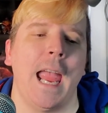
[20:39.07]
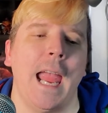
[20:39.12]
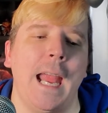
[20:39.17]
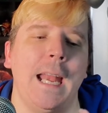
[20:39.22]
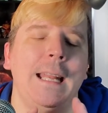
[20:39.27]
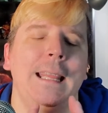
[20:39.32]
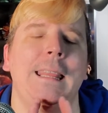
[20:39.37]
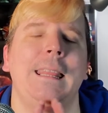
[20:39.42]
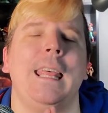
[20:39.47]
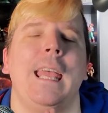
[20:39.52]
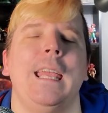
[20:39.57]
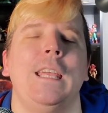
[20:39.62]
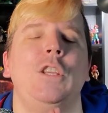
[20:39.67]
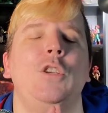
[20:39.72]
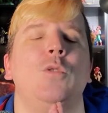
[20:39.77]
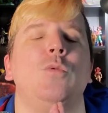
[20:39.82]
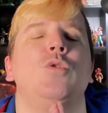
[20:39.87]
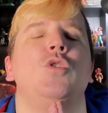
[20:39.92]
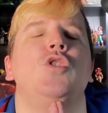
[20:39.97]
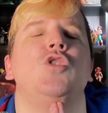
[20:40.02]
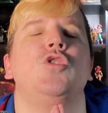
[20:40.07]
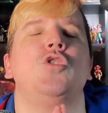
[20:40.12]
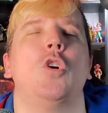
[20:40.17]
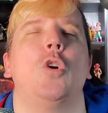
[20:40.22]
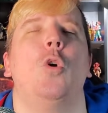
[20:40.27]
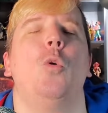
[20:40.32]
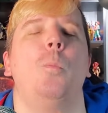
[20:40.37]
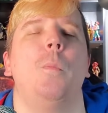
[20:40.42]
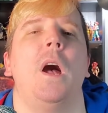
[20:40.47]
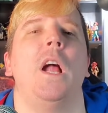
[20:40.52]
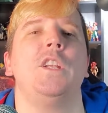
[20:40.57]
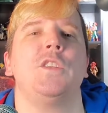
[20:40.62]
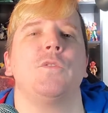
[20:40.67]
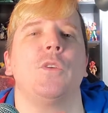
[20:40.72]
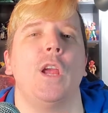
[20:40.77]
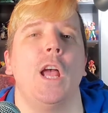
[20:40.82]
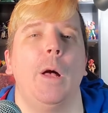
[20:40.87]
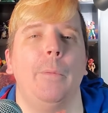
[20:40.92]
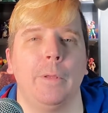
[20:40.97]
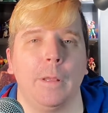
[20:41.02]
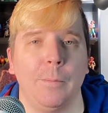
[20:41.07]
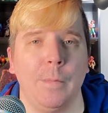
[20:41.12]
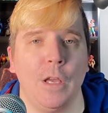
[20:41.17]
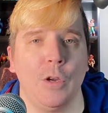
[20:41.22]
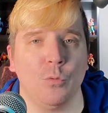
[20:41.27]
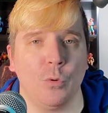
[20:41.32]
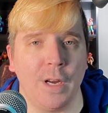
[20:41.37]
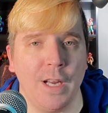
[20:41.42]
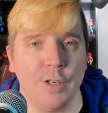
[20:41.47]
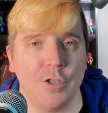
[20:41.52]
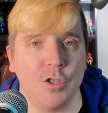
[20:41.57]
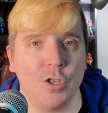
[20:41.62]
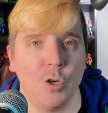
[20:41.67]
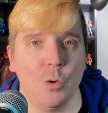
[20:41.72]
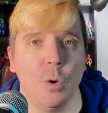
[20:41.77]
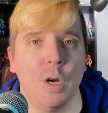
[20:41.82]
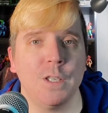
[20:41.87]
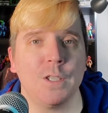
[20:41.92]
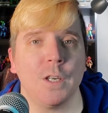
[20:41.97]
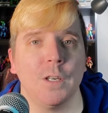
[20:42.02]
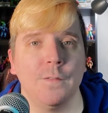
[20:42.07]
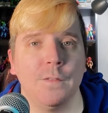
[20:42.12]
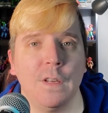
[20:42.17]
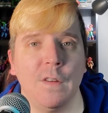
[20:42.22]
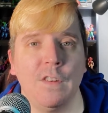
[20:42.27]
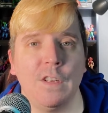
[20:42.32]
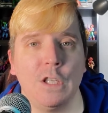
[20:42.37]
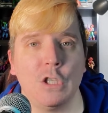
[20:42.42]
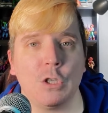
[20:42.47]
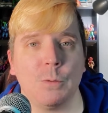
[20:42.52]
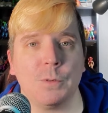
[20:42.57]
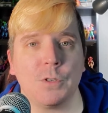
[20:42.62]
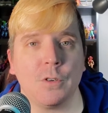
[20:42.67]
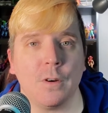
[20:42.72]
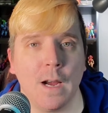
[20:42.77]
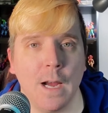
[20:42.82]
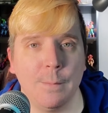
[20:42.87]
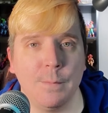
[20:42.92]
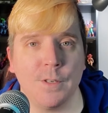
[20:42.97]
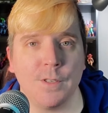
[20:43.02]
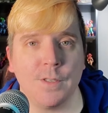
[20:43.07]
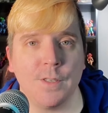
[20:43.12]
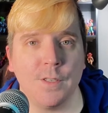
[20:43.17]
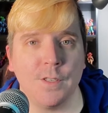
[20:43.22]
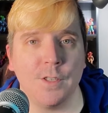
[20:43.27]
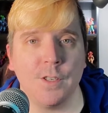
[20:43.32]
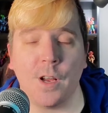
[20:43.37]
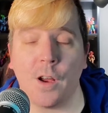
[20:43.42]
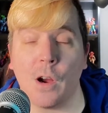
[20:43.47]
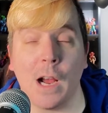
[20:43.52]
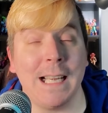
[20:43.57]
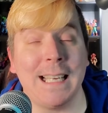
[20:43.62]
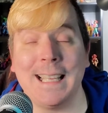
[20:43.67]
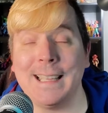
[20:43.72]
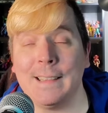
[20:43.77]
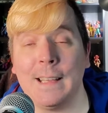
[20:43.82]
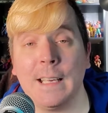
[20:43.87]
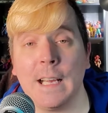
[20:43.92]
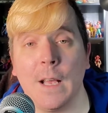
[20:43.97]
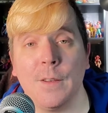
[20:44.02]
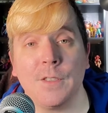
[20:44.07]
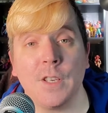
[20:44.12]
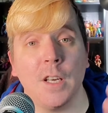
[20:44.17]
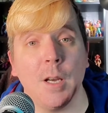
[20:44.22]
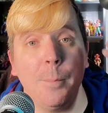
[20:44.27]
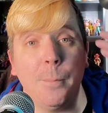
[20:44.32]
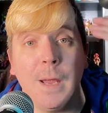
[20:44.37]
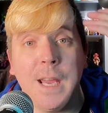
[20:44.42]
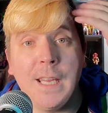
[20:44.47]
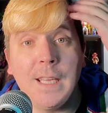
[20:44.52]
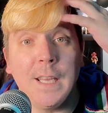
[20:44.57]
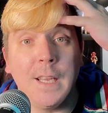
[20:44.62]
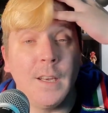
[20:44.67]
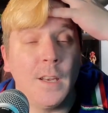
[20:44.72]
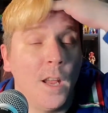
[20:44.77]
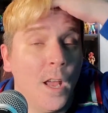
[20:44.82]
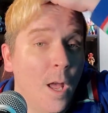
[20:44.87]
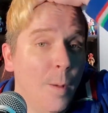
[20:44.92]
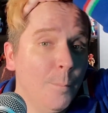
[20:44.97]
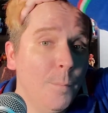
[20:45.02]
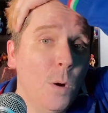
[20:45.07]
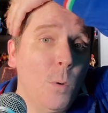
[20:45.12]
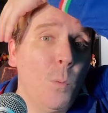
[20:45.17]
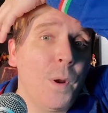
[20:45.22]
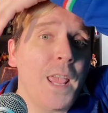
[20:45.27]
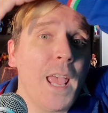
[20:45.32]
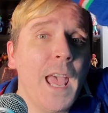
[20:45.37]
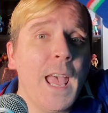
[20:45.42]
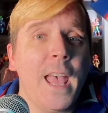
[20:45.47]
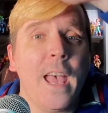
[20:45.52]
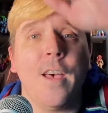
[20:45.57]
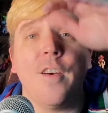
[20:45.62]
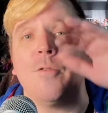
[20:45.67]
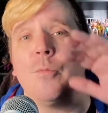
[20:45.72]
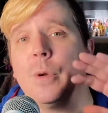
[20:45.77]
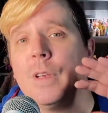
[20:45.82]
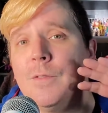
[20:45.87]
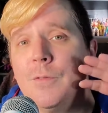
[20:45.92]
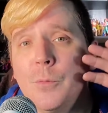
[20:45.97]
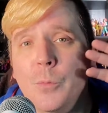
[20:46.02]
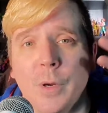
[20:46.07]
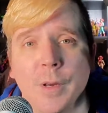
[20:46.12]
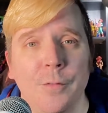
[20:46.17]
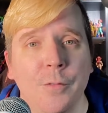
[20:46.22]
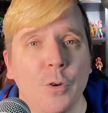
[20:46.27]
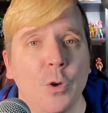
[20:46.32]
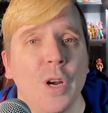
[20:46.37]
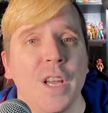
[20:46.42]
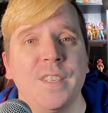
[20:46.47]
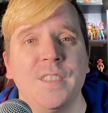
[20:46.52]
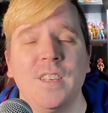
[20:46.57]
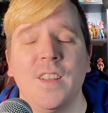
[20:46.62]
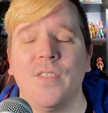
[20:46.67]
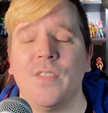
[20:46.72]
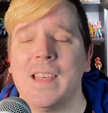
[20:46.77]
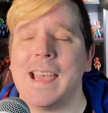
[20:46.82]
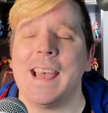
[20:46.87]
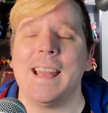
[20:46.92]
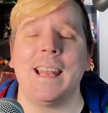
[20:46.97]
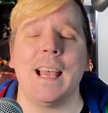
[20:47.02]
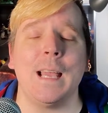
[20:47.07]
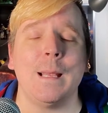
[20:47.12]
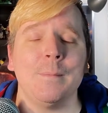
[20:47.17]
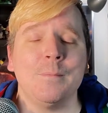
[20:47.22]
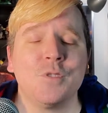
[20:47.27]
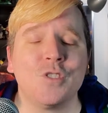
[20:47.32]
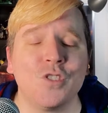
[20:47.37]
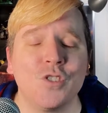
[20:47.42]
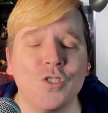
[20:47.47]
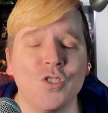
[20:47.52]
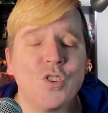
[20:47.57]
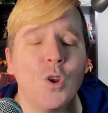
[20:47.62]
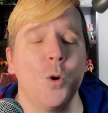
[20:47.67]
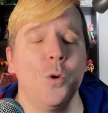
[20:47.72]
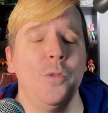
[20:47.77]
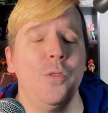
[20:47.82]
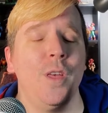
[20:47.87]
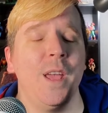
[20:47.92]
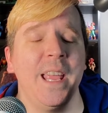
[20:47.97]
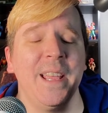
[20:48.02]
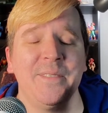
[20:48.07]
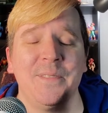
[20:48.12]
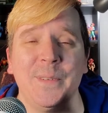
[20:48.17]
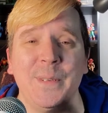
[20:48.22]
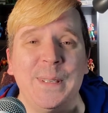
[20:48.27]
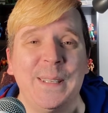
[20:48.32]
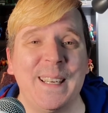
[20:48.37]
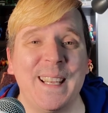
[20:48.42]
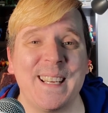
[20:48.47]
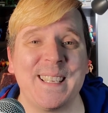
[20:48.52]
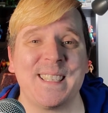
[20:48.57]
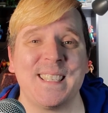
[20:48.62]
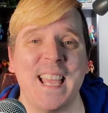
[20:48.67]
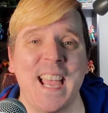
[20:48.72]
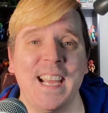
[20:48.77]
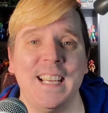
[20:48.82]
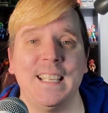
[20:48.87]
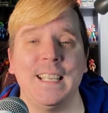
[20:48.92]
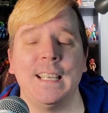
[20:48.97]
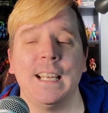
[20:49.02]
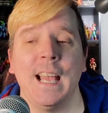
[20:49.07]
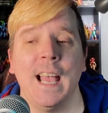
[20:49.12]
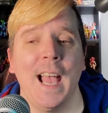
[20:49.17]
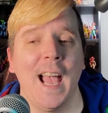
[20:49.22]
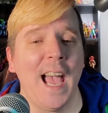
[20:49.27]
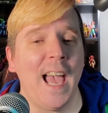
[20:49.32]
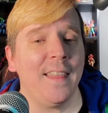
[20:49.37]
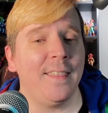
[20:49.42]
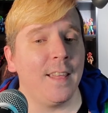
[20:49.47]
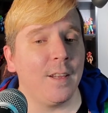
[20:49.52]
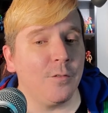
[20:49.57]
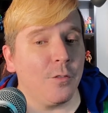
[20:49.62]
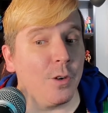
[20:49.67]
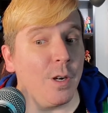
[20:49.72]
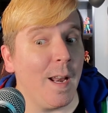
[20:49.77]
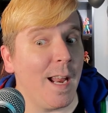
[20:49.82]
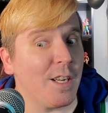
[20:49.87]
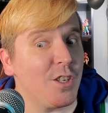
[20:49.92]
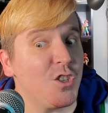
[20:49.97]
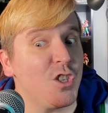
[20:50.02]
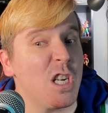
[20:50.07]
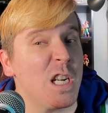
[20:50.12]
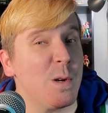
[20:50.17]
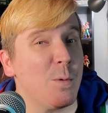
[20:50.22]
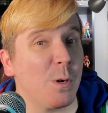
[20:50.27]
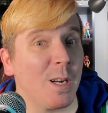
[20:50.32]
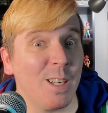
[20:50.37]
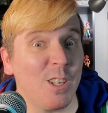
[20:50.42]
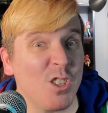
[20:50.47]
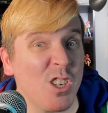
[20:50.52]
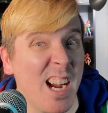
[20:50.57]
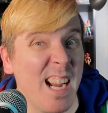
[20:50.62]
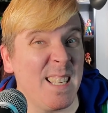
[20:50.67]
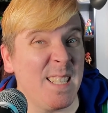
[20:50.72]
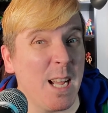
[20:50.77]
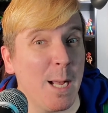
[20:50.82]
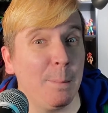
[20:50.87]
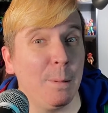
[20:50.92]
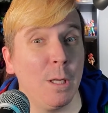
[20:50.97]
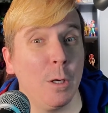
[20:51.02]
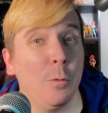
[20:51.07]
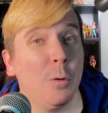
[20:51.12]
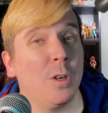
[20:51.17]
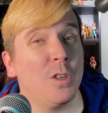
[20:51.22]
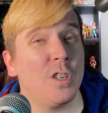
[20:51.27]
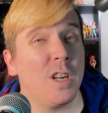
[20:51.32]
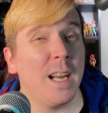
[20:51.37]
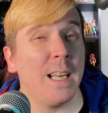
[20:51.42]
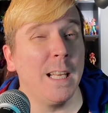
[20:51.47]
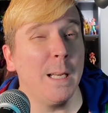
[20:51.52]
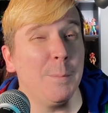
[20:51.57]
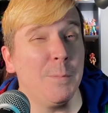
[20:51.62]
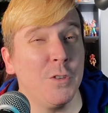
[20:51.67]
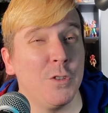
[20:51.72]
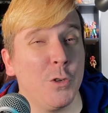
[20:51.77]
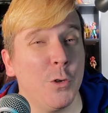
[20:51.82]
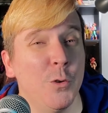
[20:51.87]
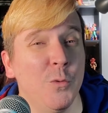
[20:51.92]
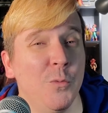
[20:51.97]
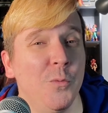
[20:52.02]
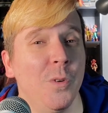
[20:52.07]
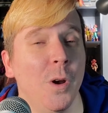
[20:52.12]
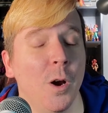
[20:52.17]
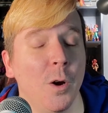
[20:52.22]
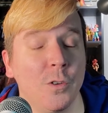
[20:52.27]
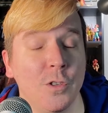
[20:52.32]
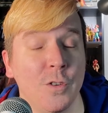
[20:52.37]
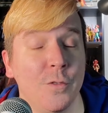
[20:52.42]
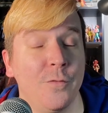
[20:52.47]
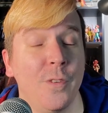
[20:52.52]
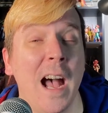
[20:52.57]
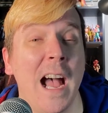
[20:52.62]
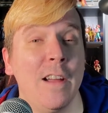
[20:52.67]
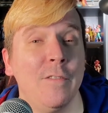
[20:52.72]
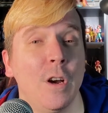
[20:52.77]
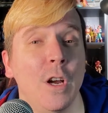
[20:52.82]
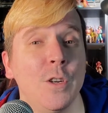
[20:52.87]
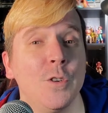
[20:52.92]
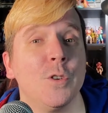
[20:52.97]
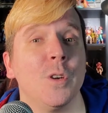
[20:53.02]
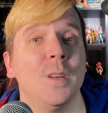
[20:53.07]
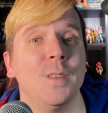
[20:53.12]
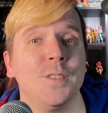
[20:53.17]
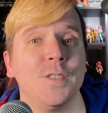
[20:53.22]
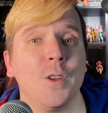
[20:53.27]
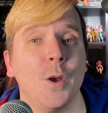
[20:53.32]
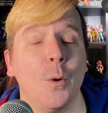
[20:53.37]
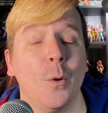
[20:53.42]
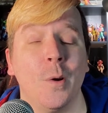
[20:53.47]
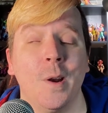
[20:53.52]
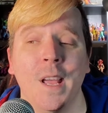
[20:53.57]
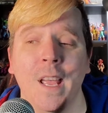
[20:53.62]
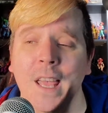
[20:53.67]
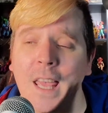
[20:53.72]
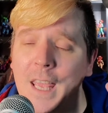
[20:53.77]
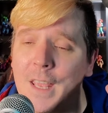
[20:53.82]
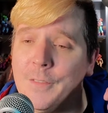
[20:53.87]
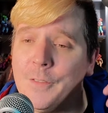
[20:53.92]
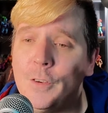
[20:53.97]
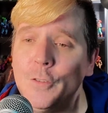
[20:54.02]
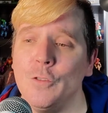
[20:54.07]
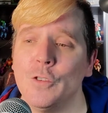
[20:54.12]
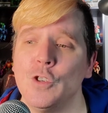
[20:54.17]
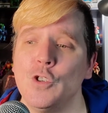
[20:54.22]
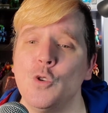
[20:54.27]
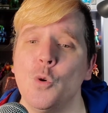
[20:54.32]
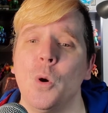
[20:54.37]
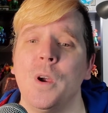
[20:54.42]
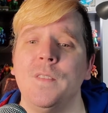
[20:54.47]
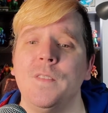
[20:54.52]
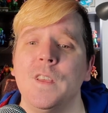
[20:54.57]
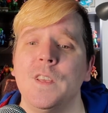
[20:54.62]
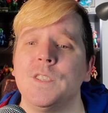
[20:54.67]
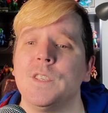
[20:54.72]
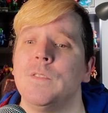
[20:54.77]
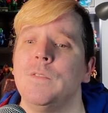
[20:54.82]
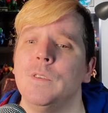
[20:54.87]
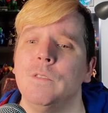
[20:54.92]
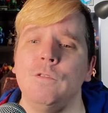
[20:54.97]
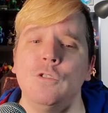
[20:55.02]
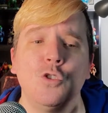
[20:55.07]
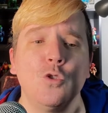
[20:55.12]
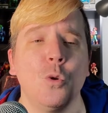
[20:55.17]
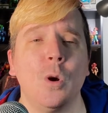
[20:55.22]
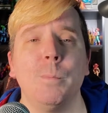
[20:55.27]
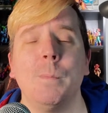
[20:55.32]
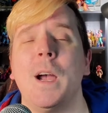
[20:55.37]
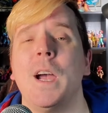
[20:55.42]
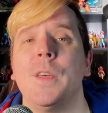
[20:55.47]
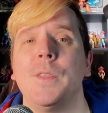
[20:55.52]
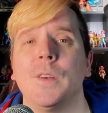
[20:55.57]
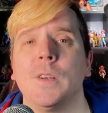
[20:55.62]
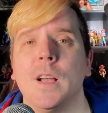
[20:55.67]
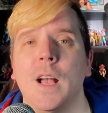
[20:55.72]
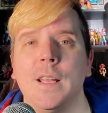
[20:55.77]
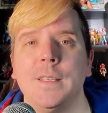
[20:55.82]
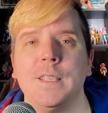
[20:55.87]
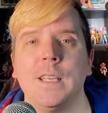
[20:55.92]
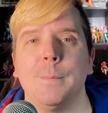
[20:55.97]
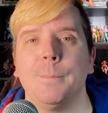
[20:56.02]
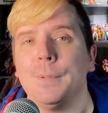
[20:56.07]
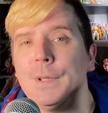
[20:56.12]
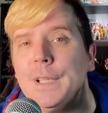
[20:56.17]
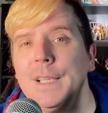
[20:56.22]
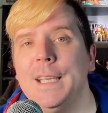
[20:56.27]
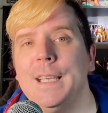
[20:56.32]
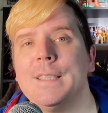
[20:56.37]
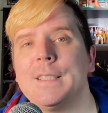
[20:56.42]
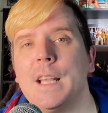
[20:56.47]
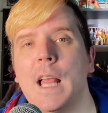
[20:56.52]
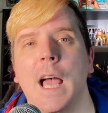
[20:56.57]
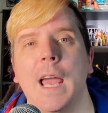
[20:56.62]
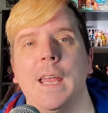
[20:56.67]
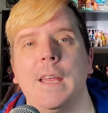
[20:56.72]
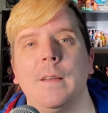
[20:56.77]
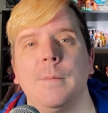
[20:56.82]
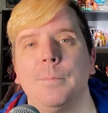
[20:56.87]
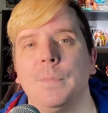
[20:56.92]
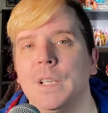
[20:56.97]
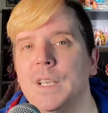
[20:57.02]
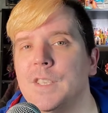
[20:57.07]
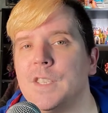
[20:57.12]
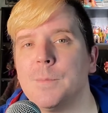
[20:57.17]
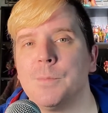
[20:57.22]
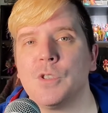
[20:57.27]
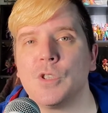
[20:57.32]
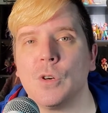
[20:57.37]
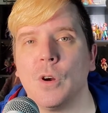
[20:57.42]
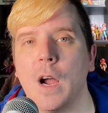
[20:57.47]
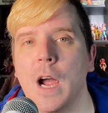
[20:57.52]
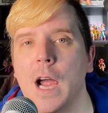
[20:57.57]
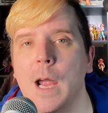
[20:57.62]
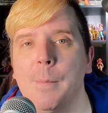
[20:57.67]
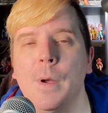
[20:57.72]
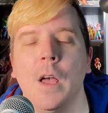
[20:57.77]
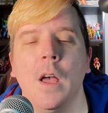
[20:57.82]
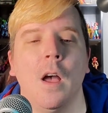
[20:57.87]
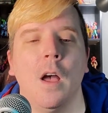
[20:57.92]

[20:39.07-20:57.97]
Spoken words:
And thank you so much for helping me reach 250 subscribers this year. I didn't think I was going to make it, but we have. We've crested that. I am so thankful and excited. I think for next year, we're going to try and double it. We're trying to get up to 500. So if you've enjoyed this, if you've enjoyed my other content, please please subscribe,